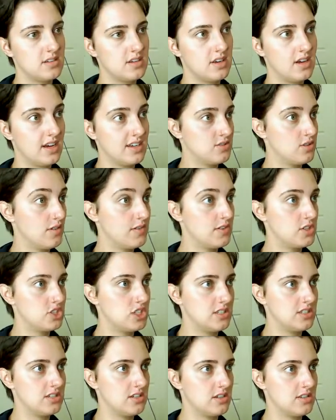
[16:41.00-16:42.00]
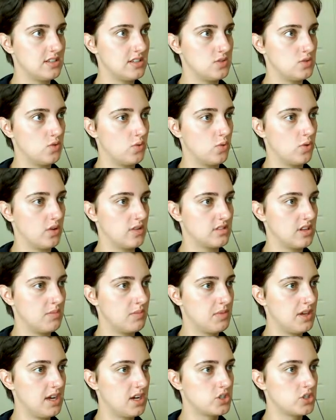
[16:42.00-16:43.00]
I still haven't changed out these doors. Let
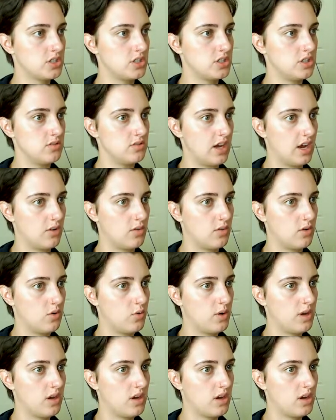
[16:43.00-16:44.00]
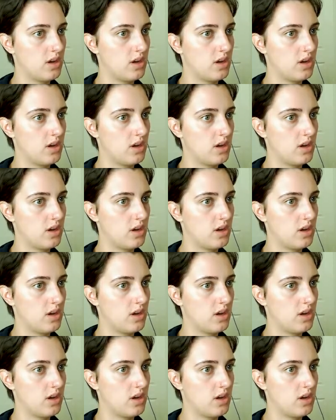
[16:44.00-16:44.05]
me actually do that real quick.